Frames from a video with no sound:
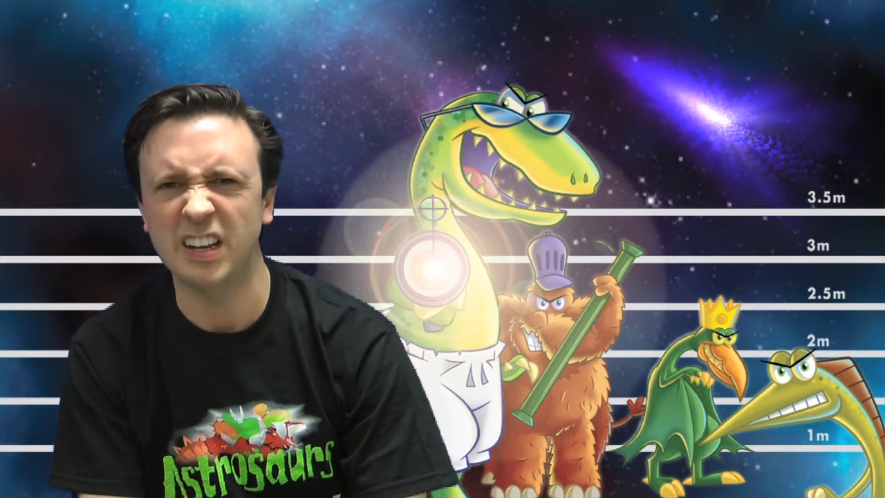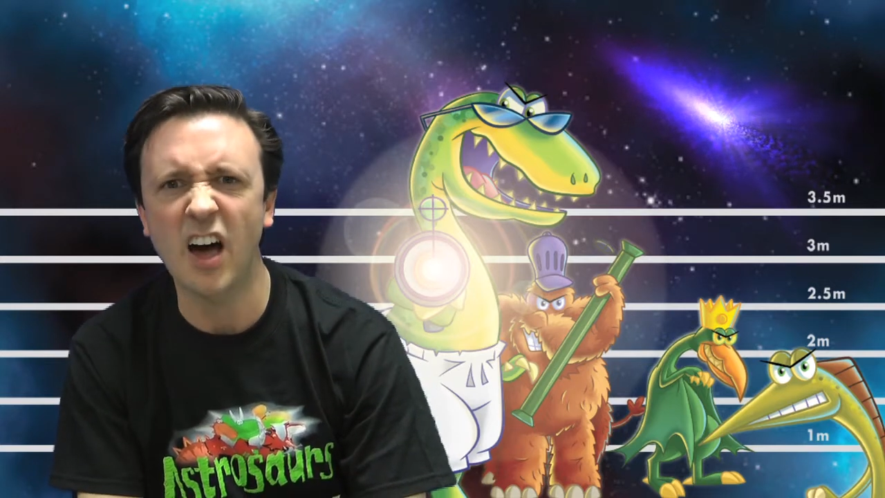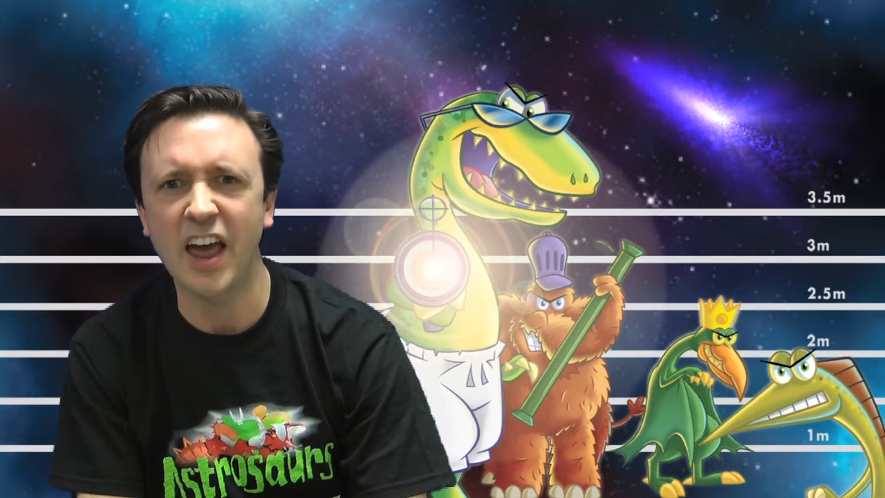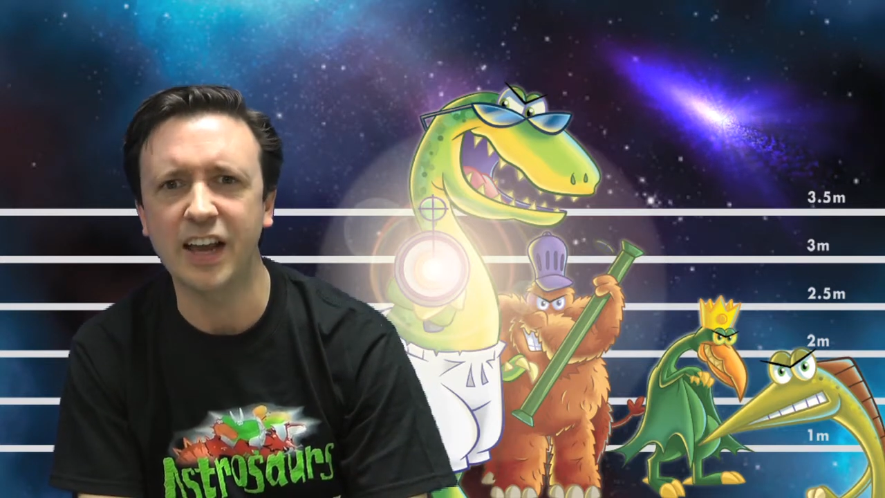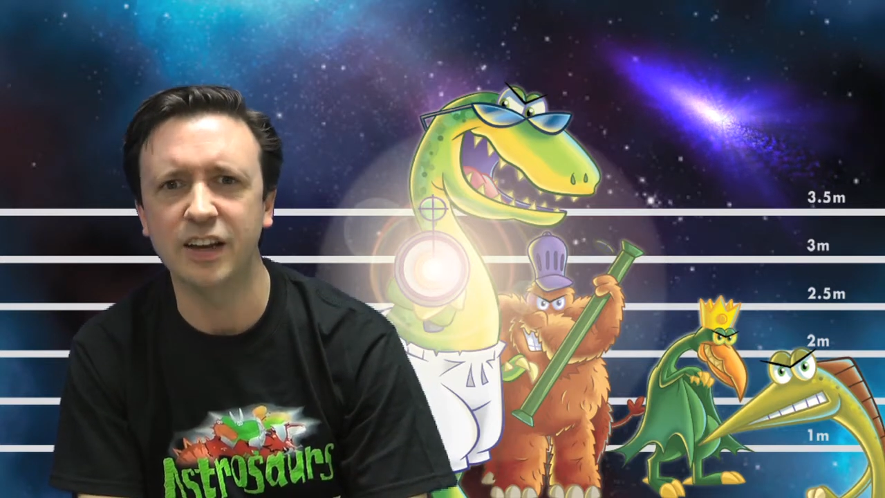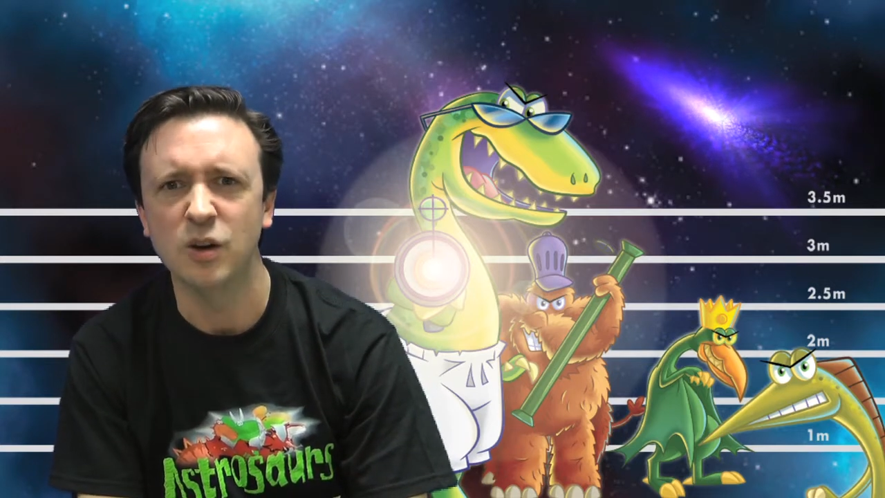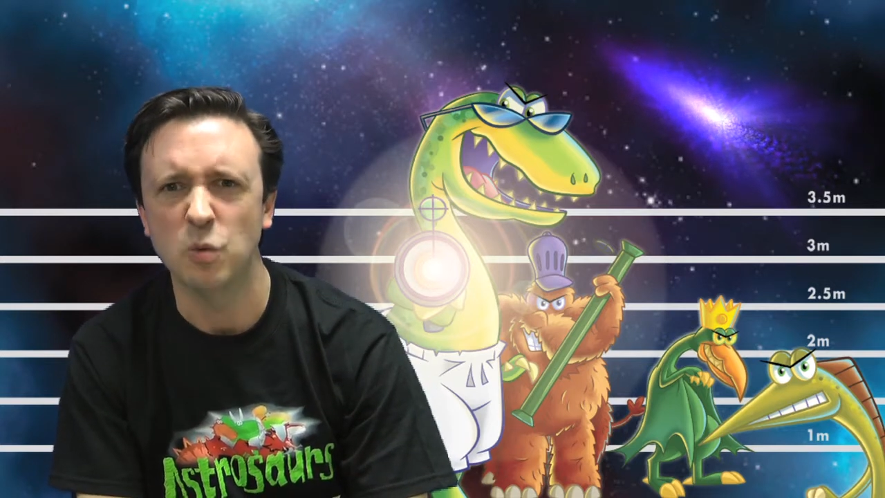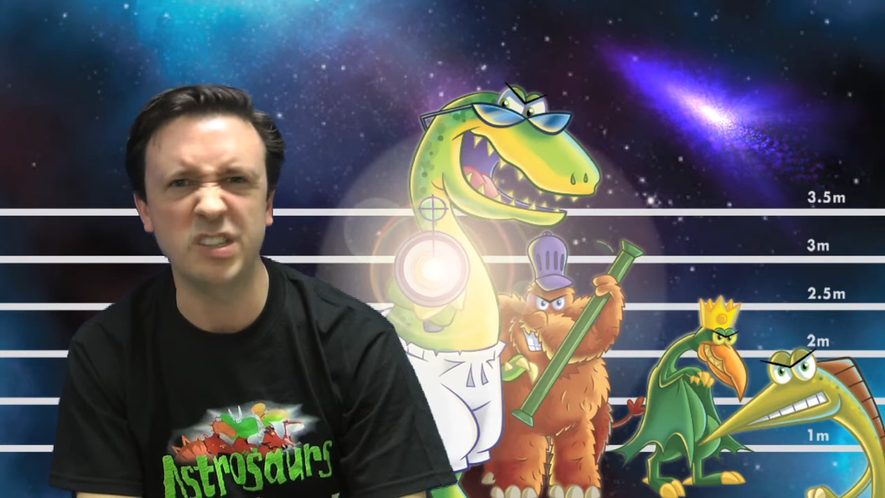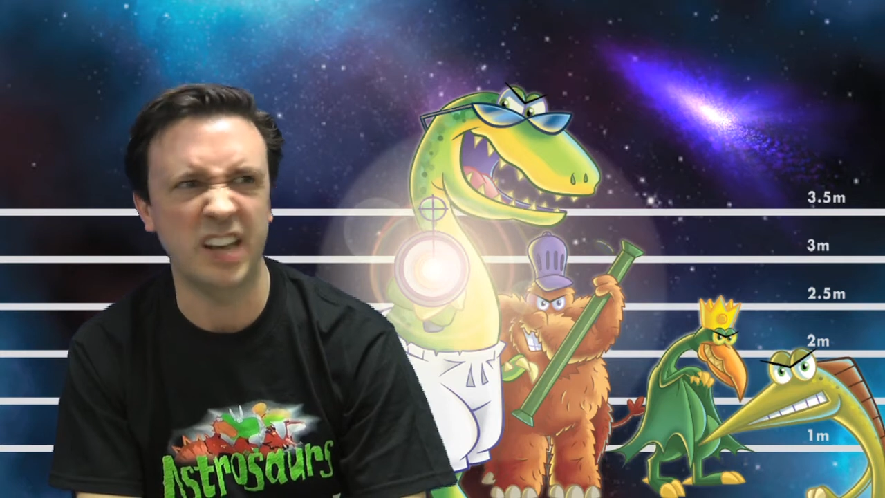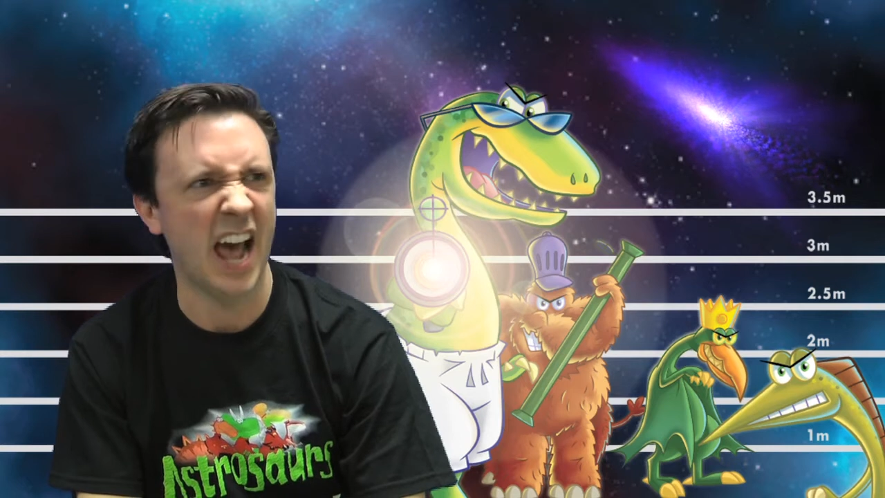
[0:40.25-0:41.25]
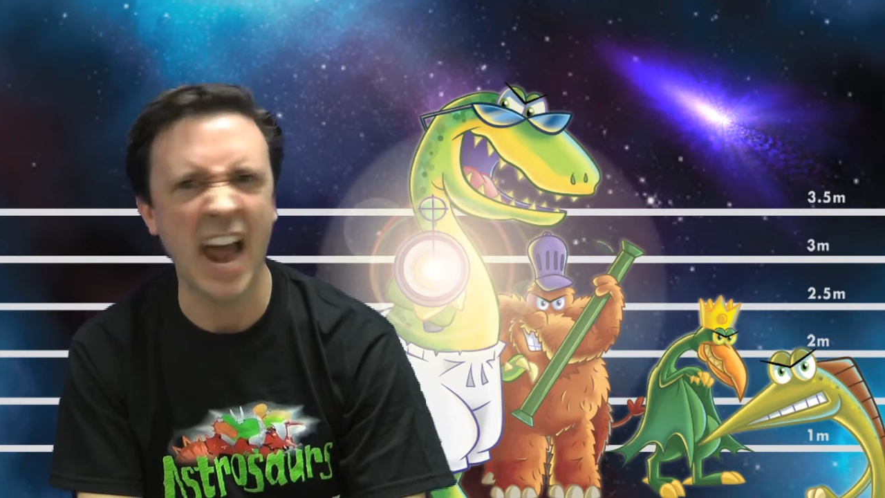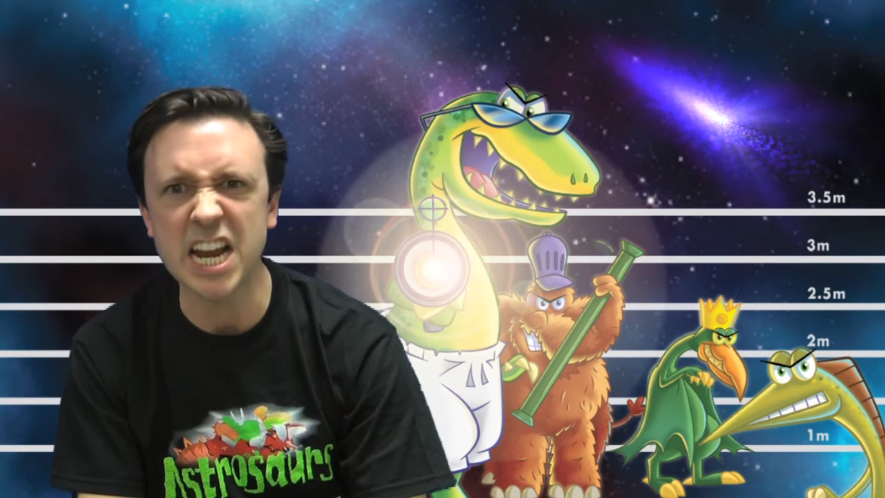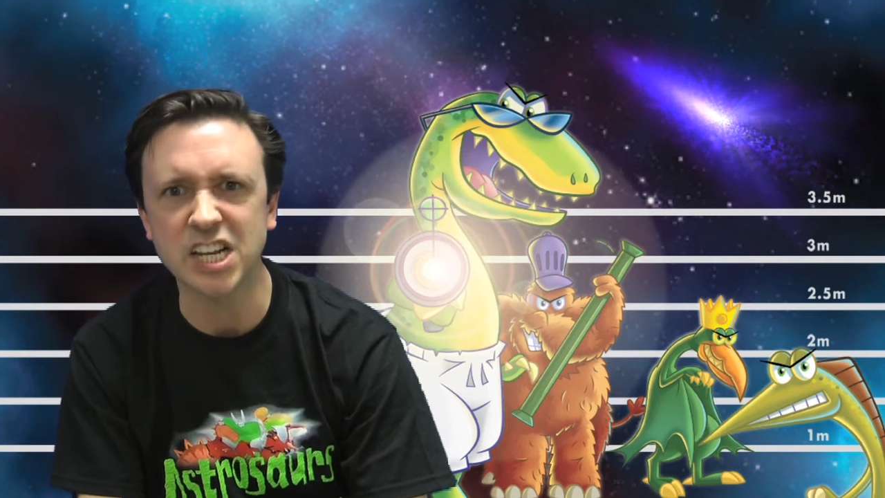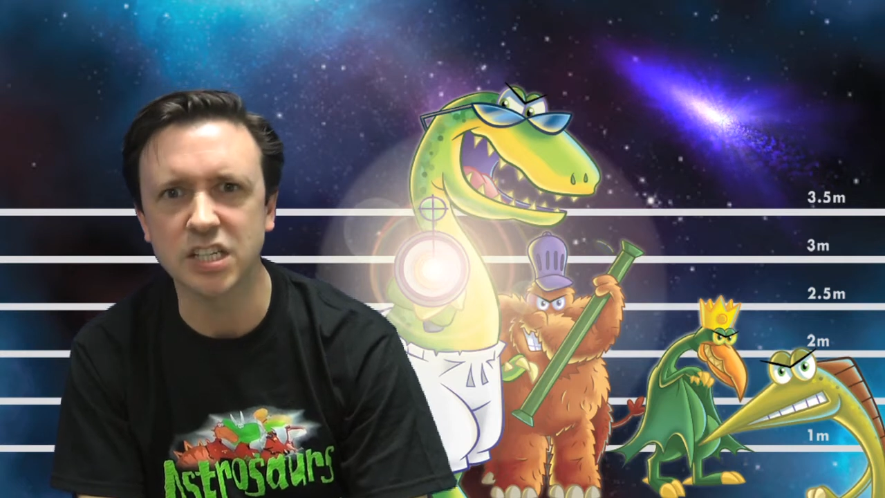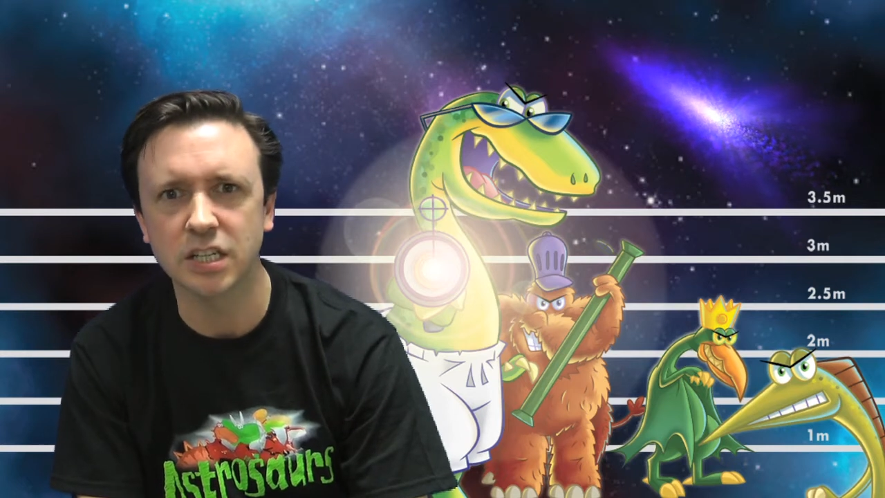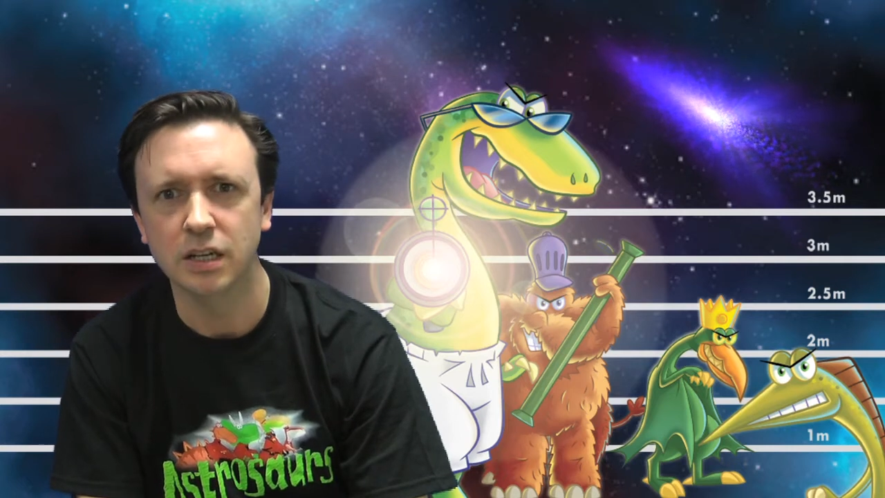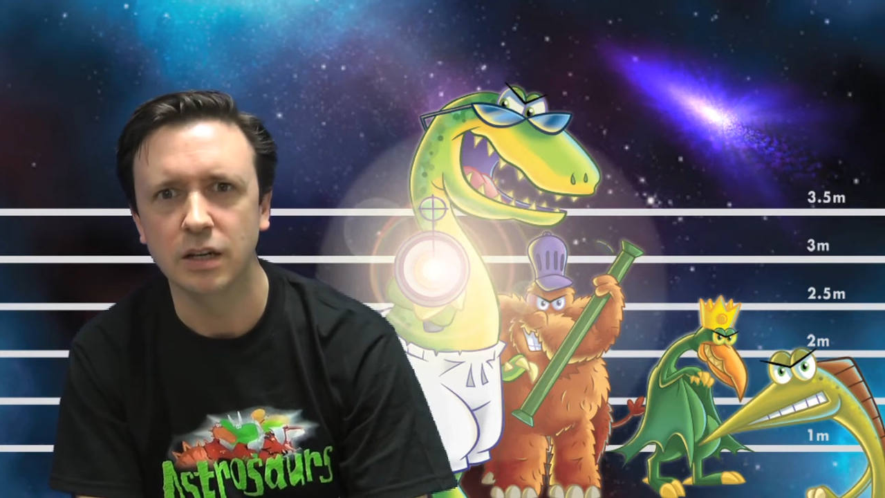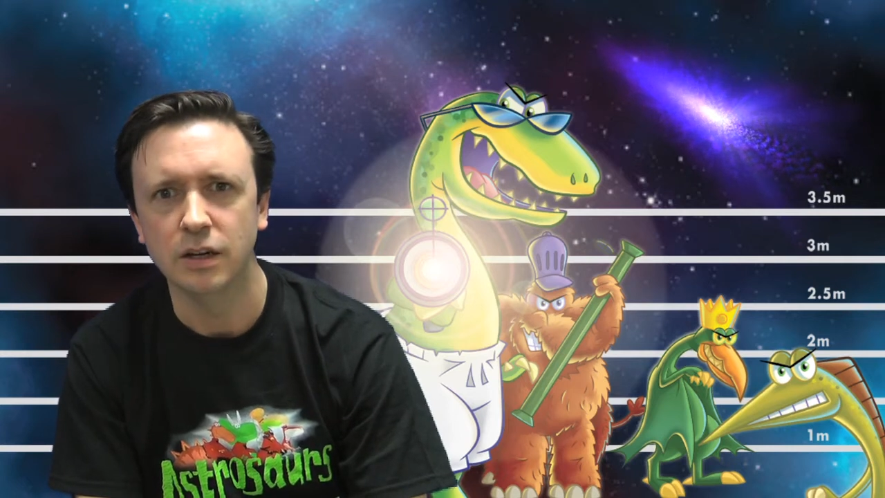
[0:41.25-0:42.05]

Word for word: like? What does it hate?